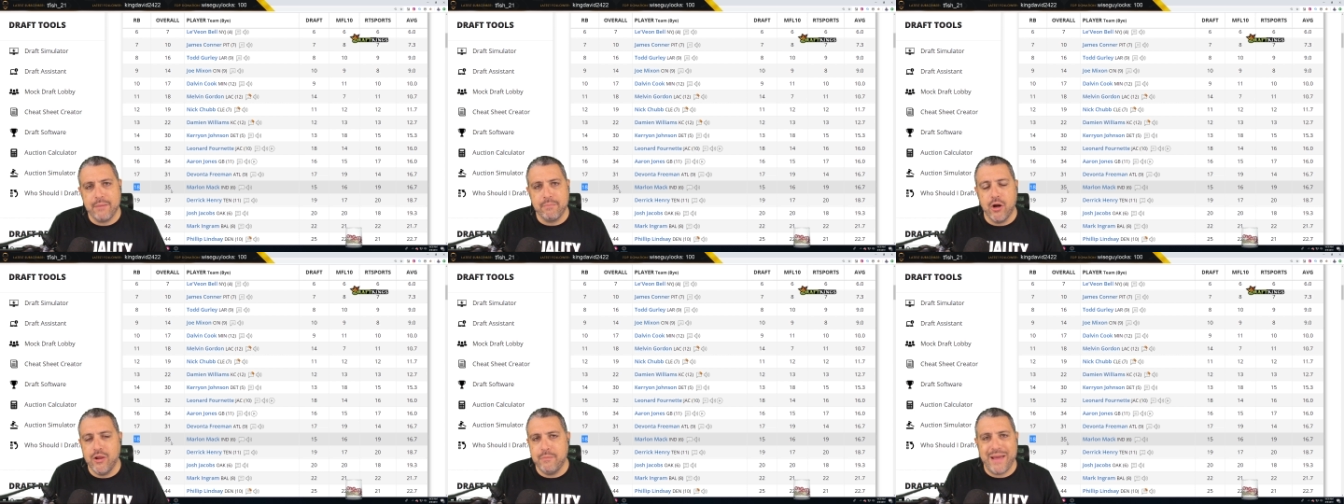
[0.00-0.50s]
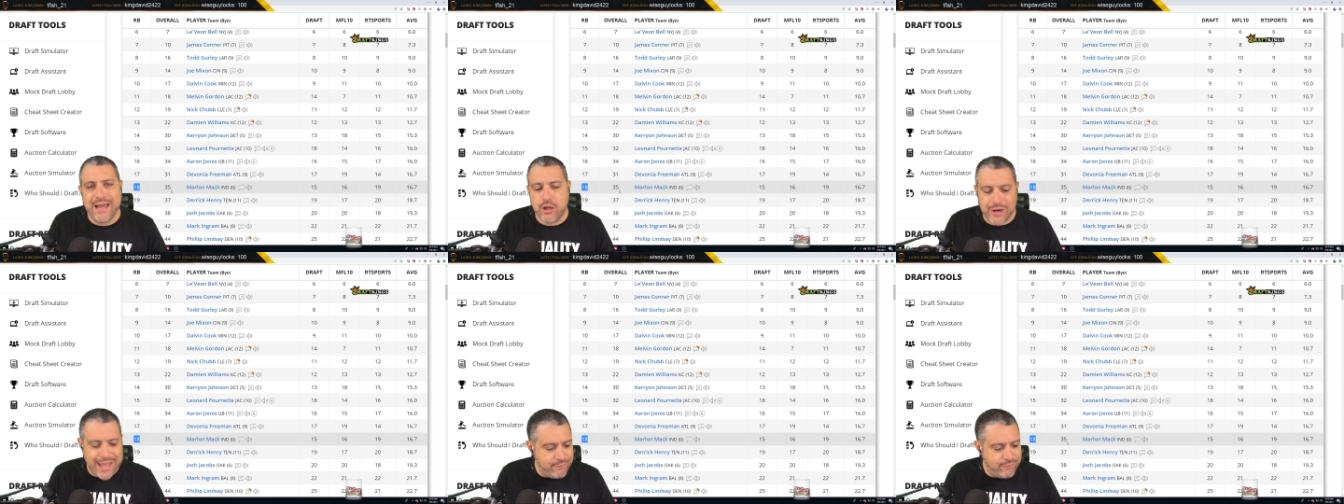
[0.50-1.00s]
Marlon Mack
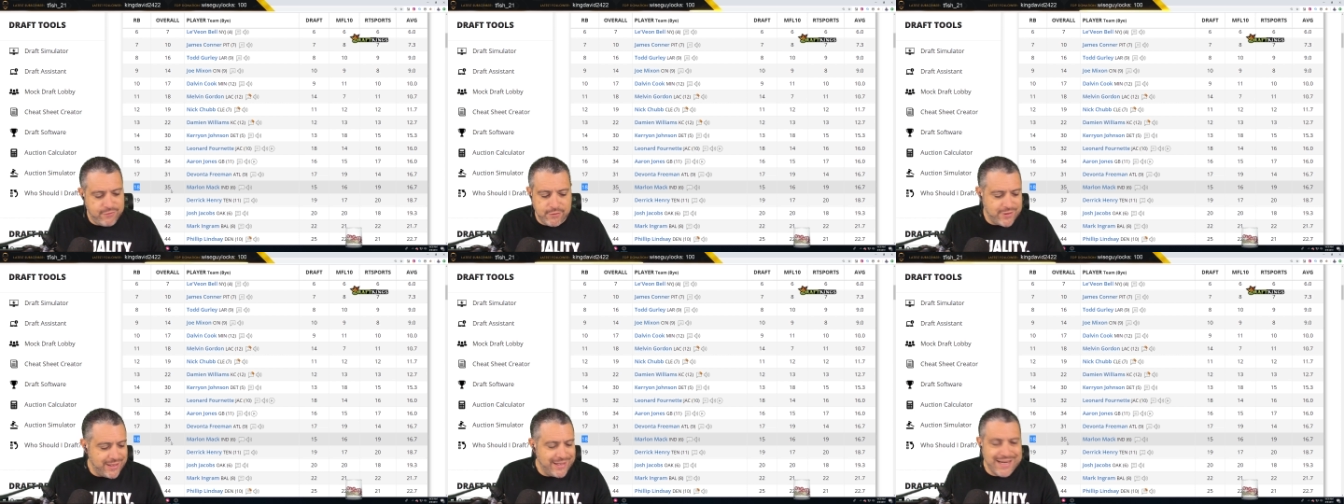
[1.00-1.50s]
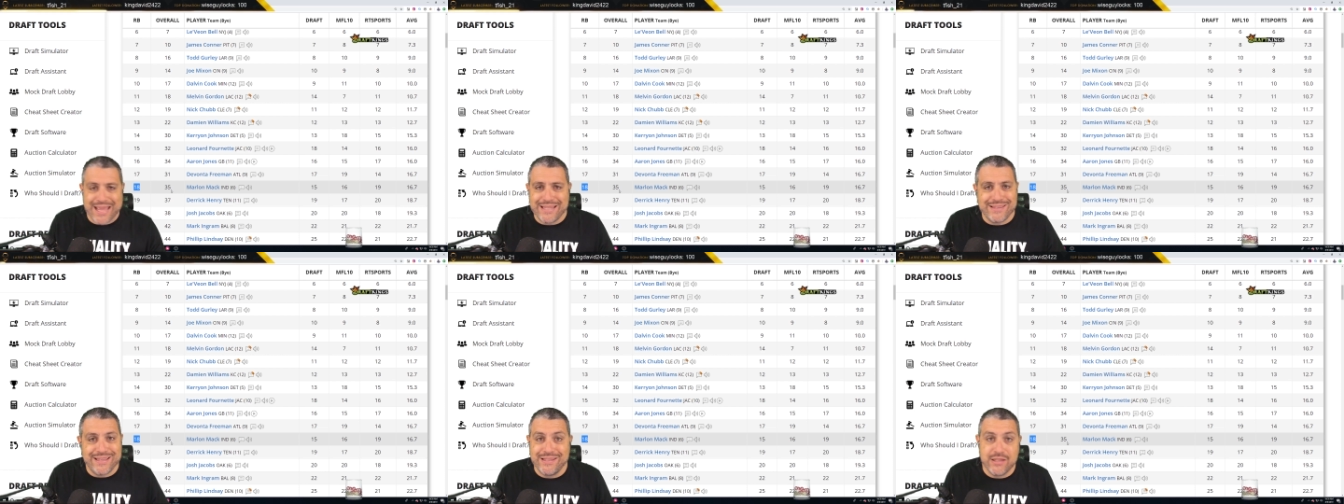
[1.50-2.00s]
could have 15 to
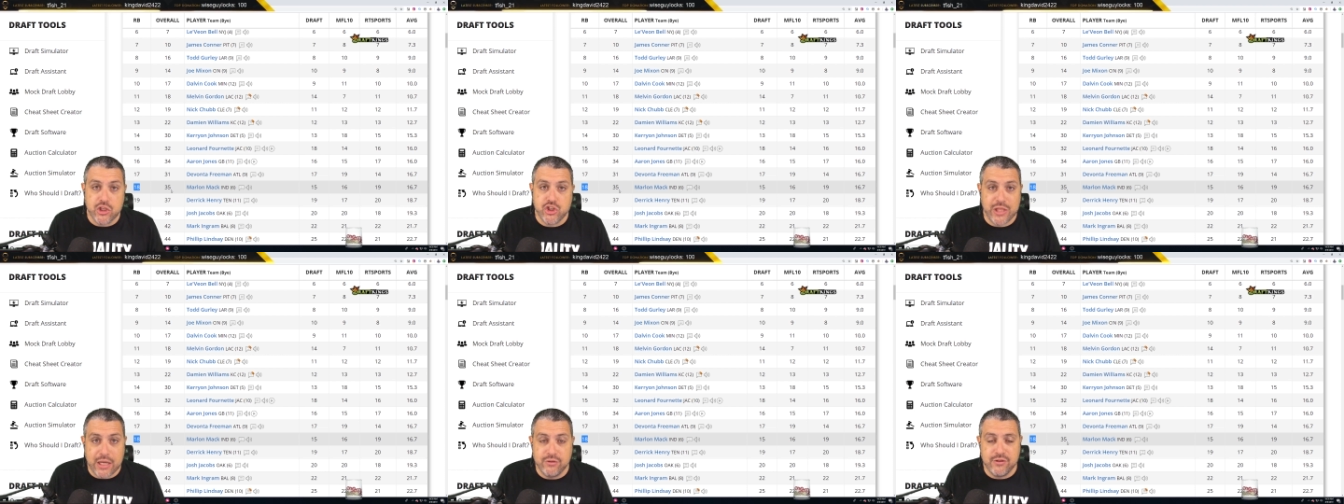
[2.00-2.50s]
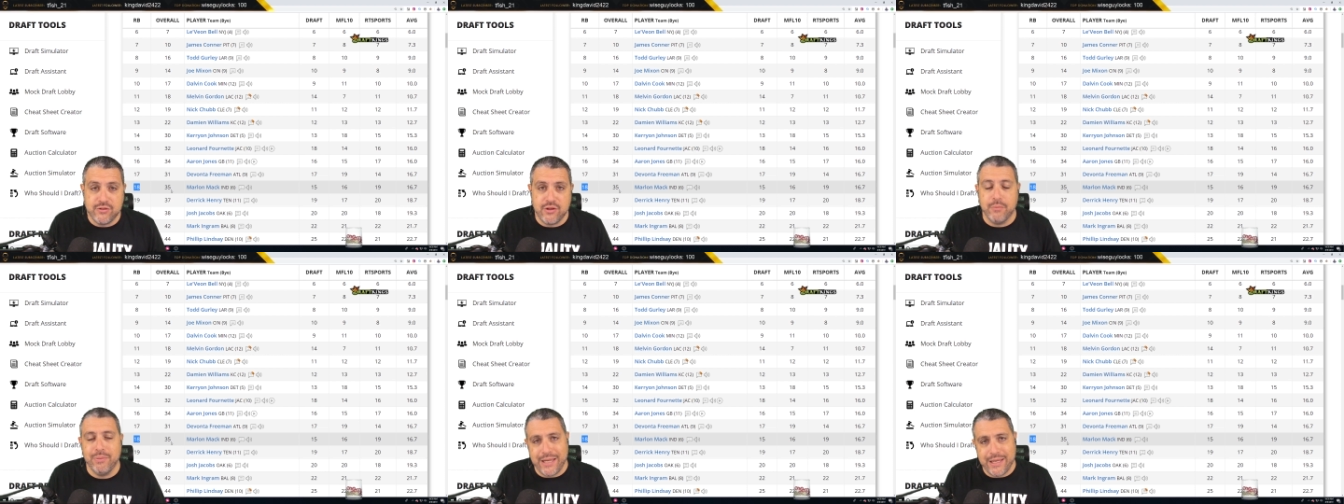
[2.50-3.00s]
18 touchdowns this
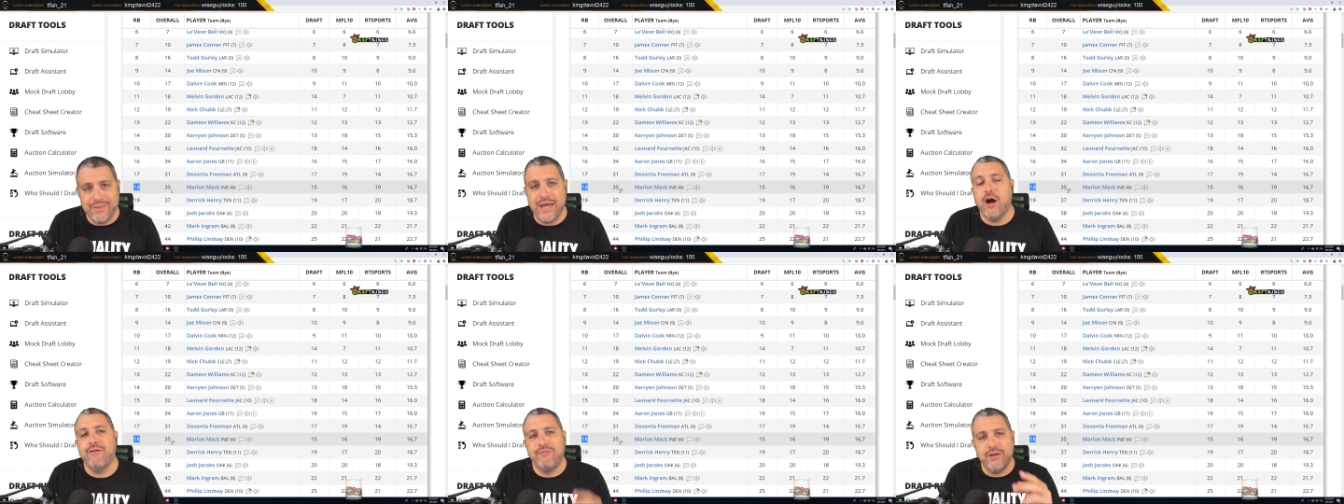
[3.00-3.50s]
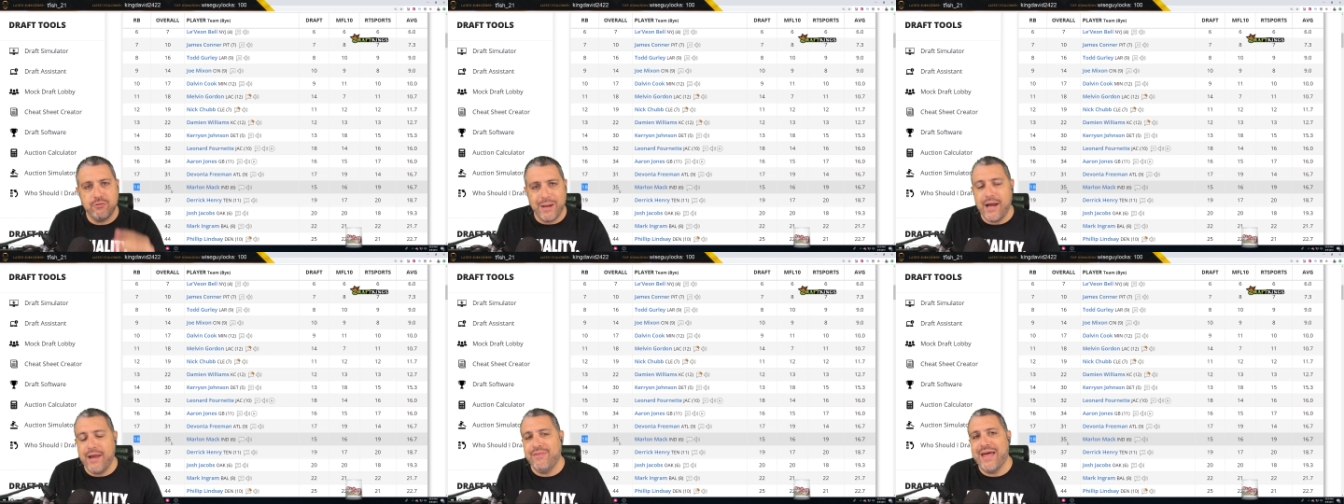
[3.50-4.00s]
year, playing that offense
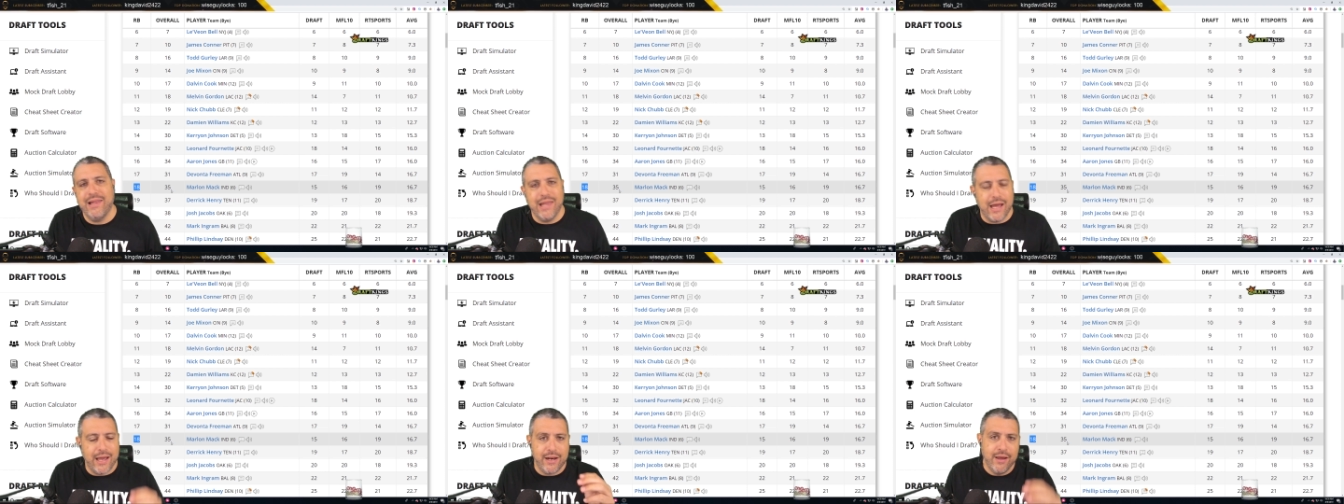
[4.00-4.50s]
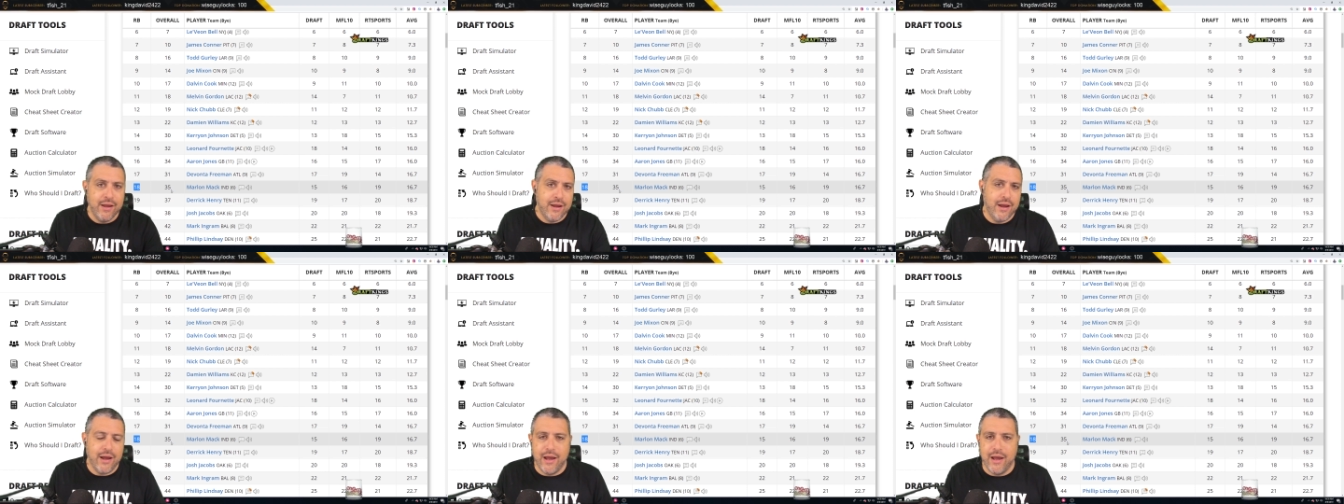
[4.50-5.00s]
behind that line
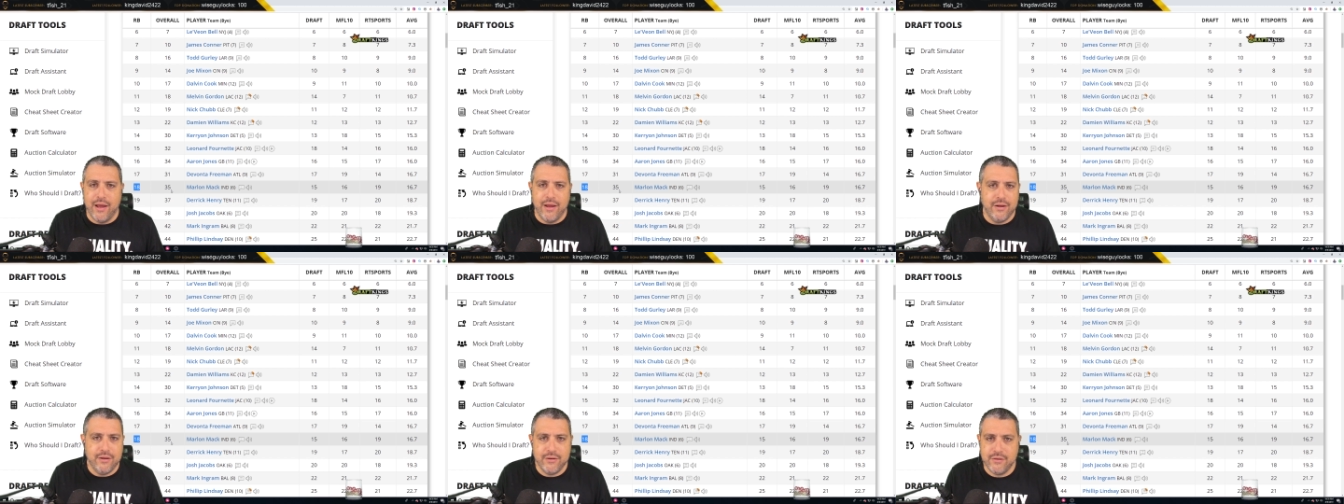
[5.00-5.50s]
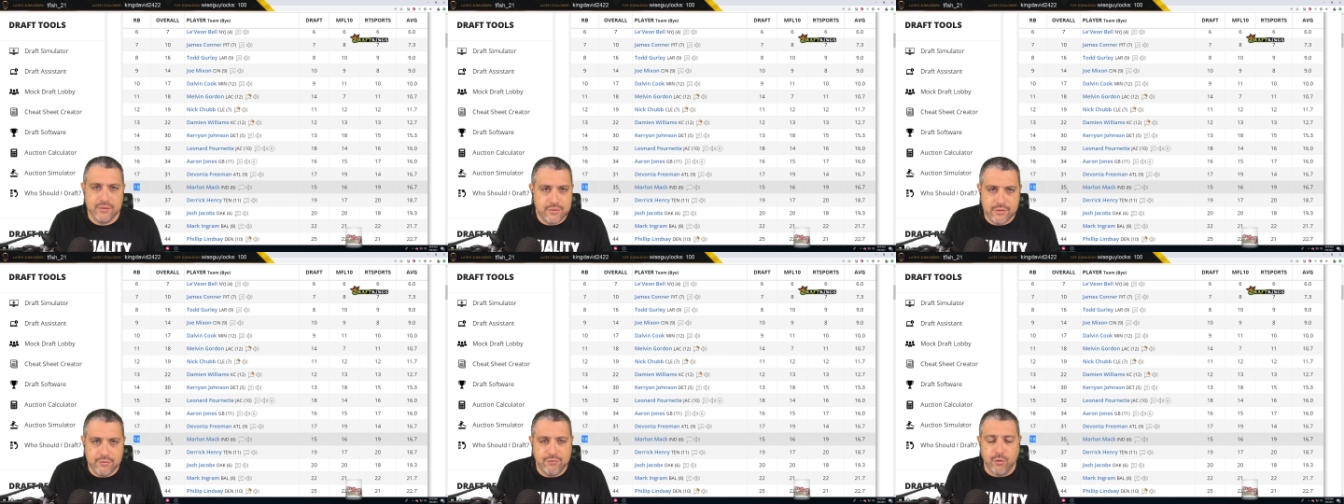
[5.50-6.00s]
uh,
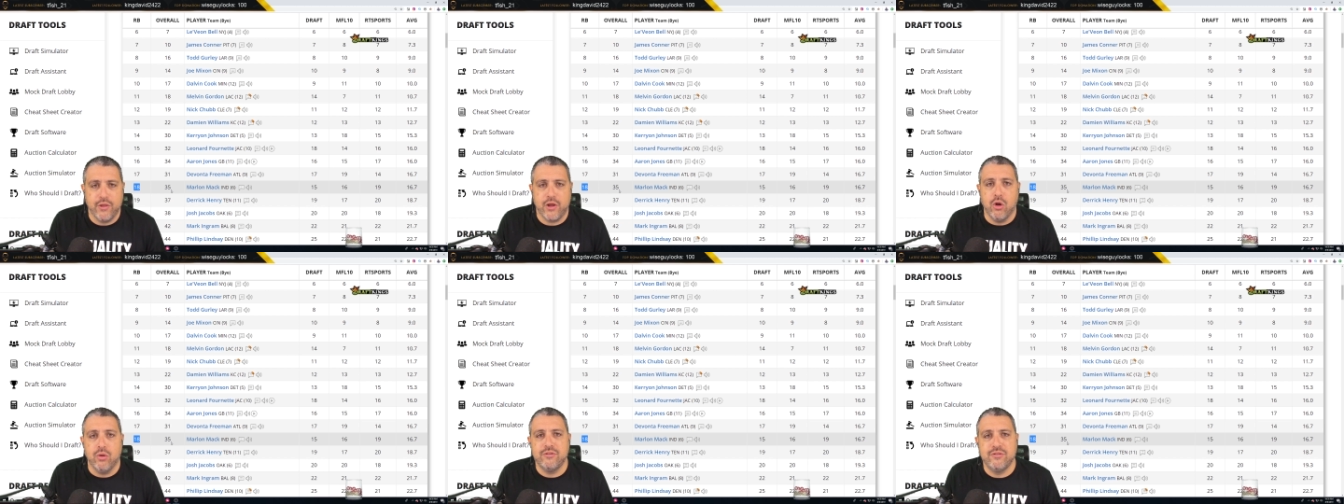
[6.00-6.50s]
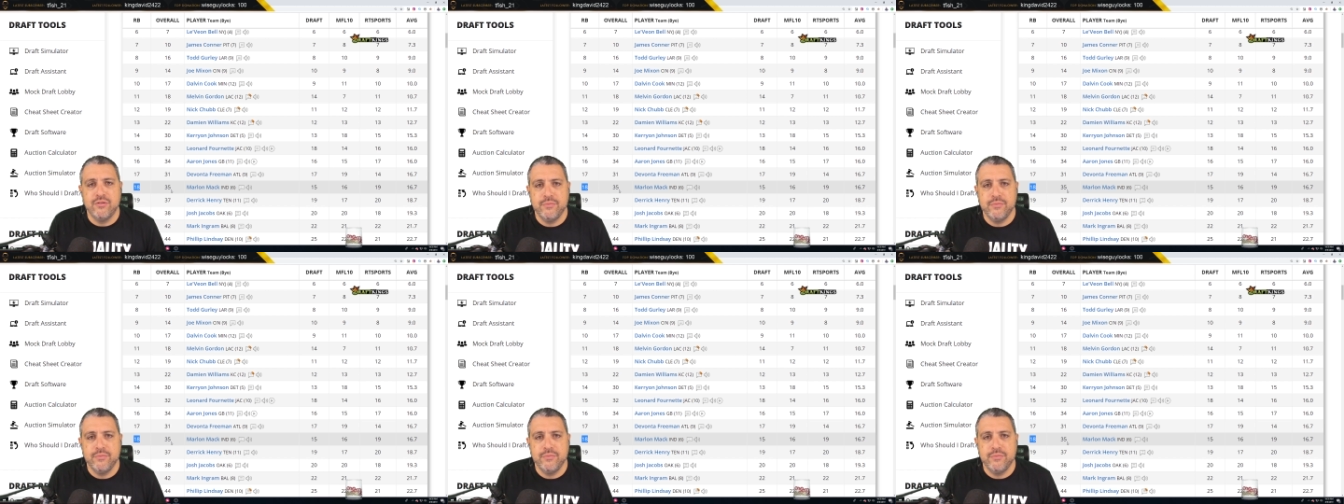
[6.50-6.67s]
for the Colts.